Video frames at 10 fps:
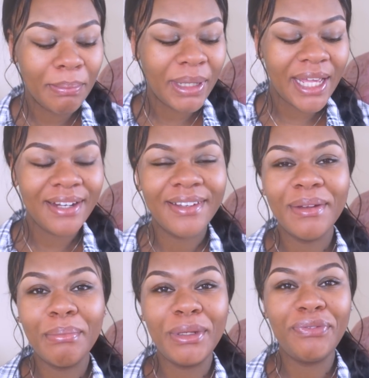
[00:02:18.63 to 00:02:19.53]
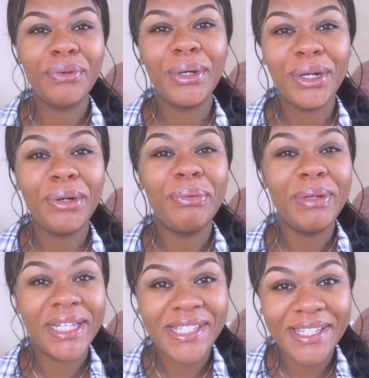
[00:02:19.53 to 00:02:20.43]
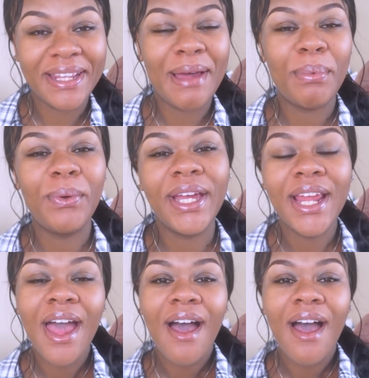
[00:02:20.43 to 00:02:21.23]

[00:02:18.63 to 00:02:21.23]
but before we get to that point,